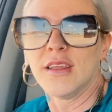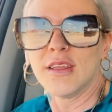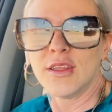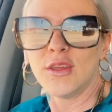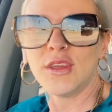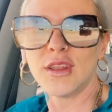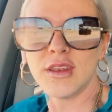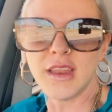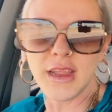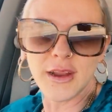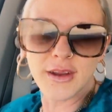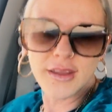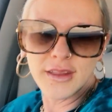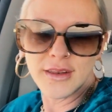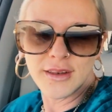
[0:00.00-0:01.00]
you can nair
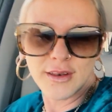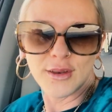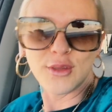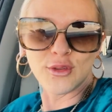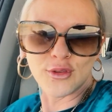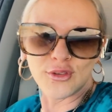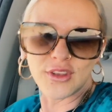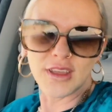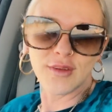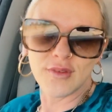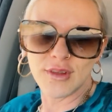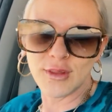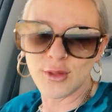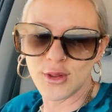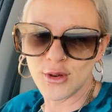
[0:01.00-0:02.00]
it you can shave
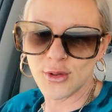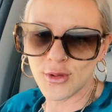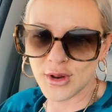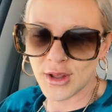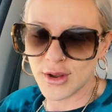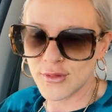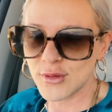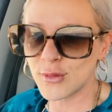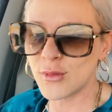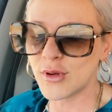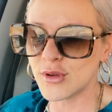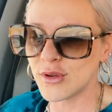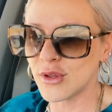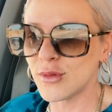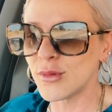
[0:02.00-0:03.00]
it you can do it however you
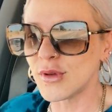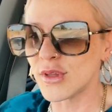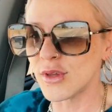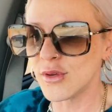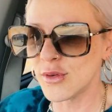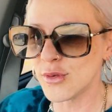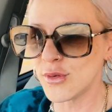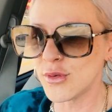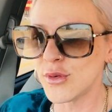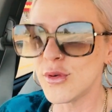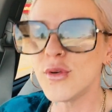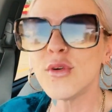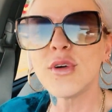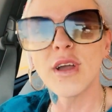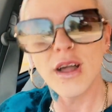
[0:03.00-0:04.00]
want to but
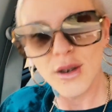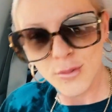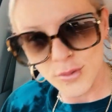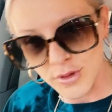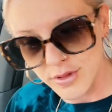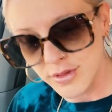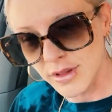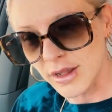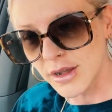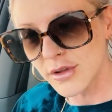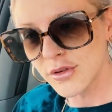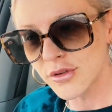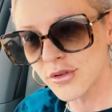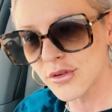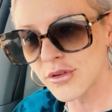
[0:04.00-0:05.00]
you got a
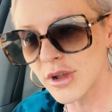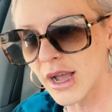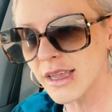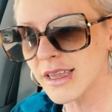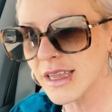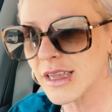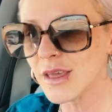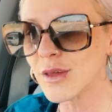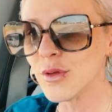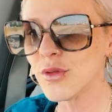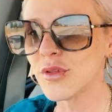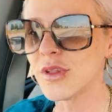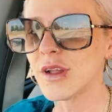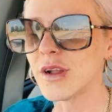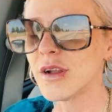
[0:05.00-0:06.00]
mustache i can't use
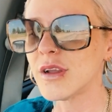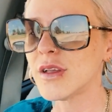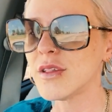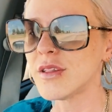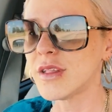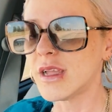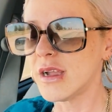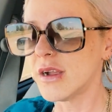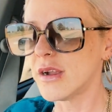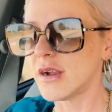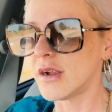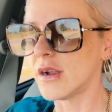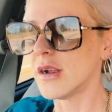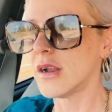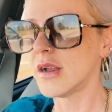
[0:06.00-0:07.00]
nair because
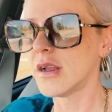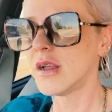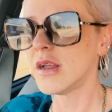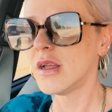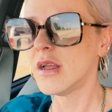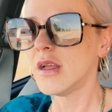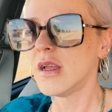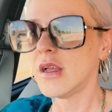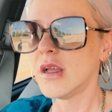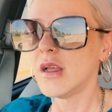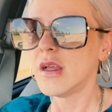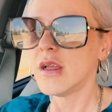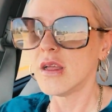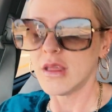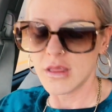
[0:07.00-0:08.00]
nair
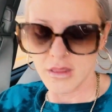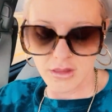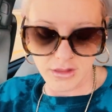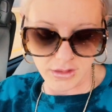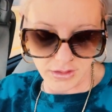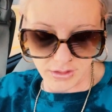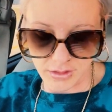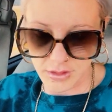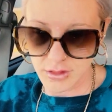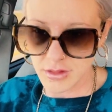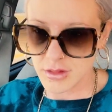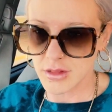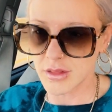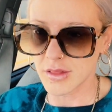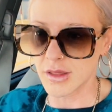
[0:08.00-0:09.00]
is
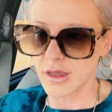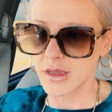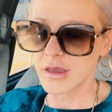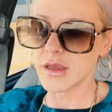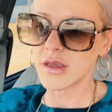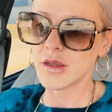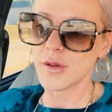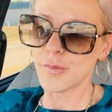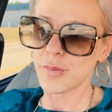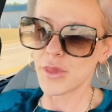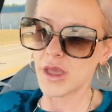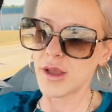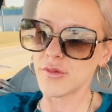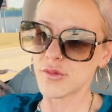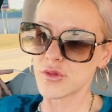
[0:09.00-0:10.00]
like i
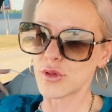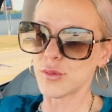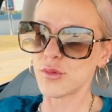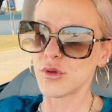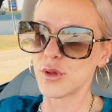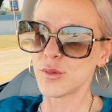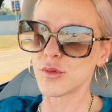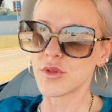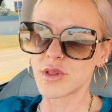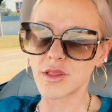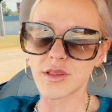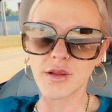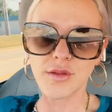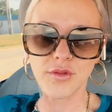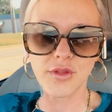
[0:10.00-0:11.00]
have super duper
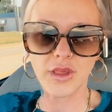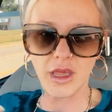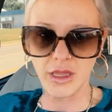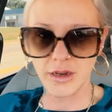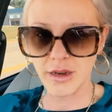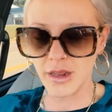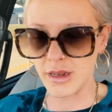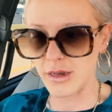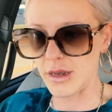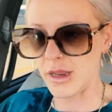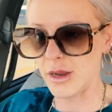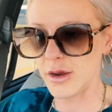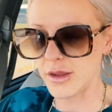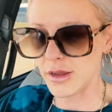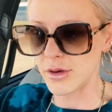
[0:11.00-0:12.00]
sensitive skin and
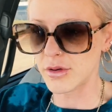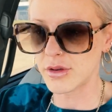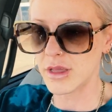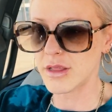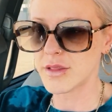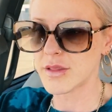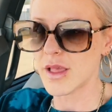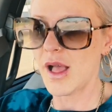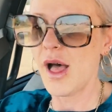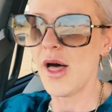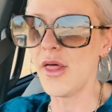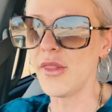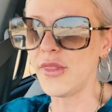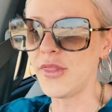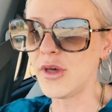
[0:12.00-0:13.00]
nair irritates
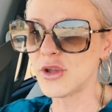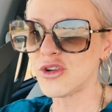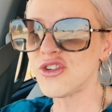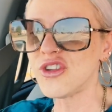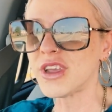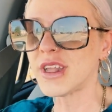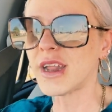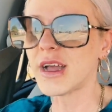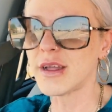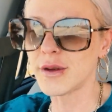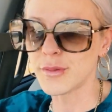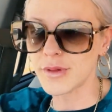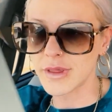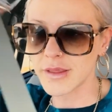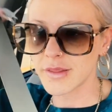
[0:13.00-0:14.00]
the shit out
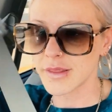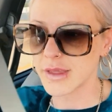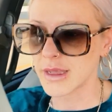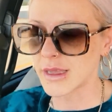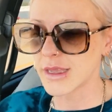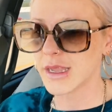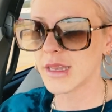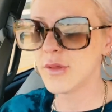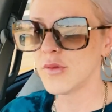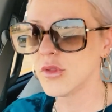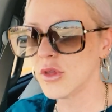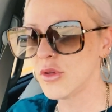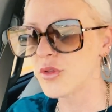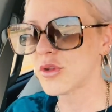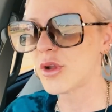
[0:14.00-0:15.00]
of me. Like I can't even
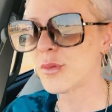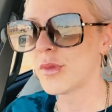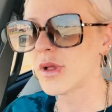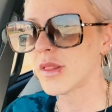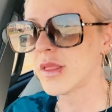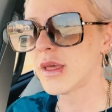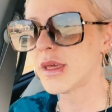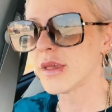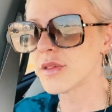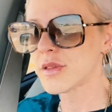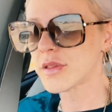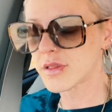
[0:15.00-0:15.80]
use it on my legs.